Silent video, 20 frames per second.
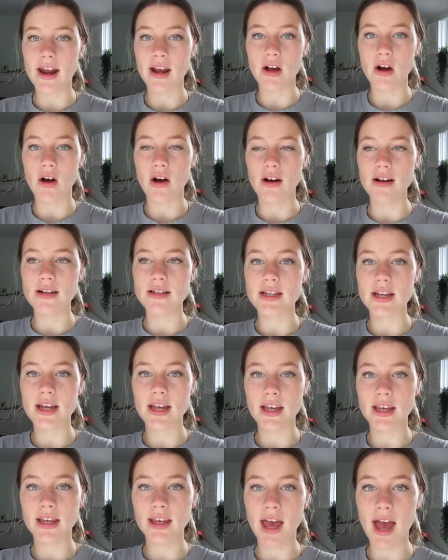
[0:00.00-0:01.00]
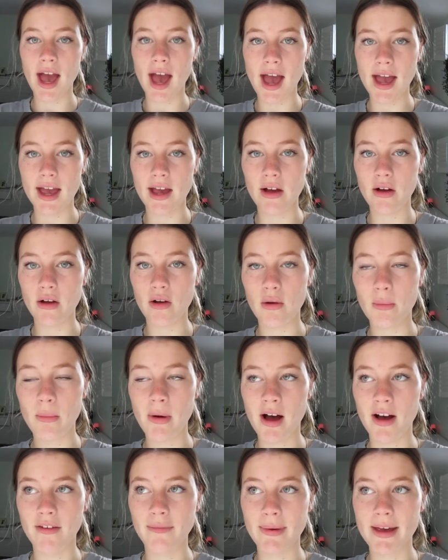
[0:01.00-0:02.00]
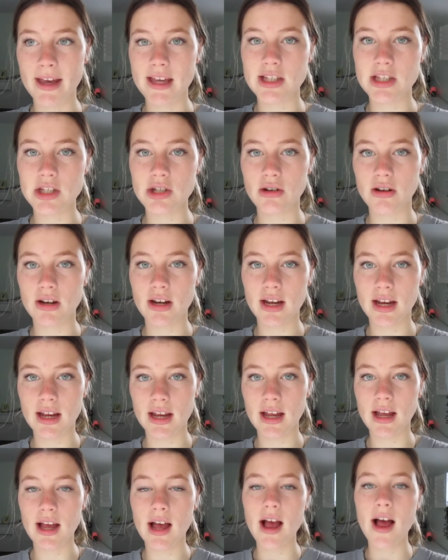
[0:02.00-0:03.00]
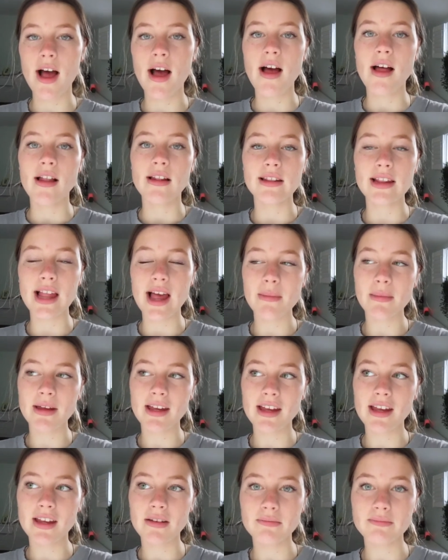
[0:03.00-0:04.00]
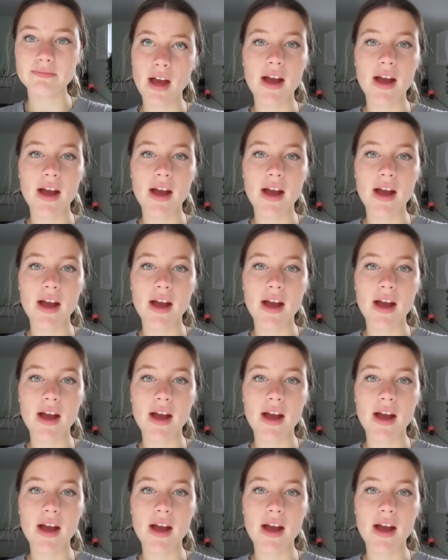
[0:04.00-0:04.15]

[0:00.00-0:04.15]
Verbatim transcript: I got kale, puff pastry, lemon.